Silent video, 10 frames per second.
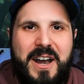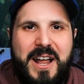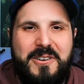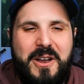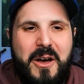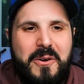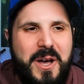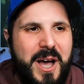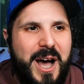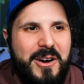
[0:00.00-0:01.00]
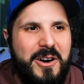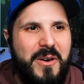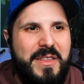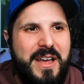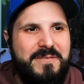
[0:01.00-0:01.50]
I don't know. I don't know
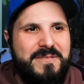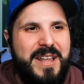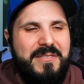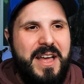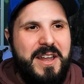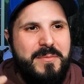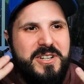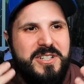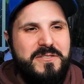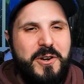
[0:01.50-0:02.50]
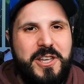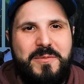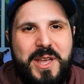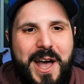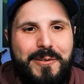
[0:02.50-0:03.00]
why that, that, that image is freaking
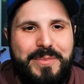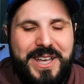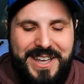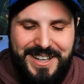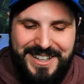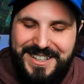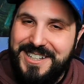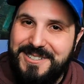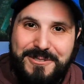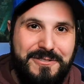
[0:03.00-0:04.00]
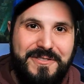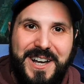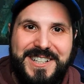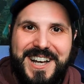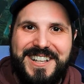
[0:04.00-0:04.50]
me out, but yeah, I guess we'll
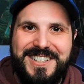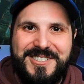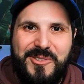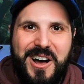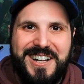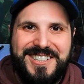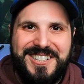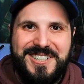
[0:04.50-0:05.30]
find out. Let's watch.